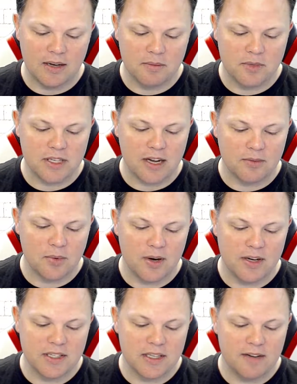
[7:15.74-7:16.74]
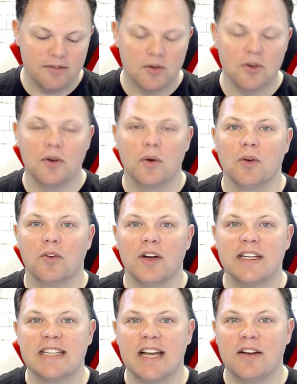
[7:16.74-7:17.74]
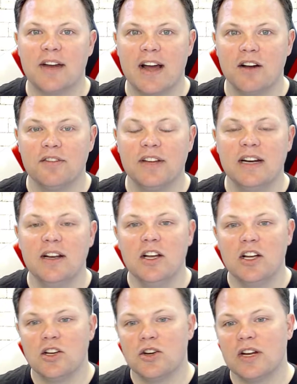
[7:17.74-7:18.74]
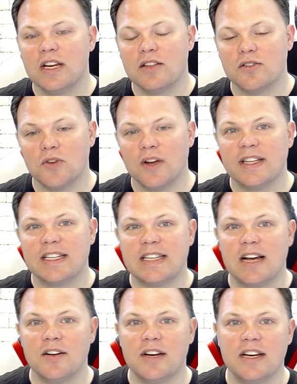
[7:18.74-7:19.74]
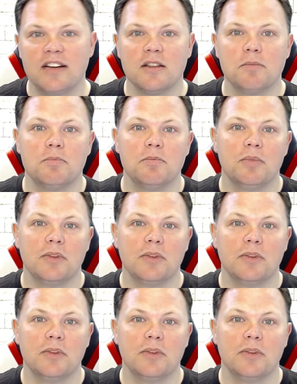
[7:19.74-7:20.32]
software and stuff, or run sound out of it, you can either run the sound into the,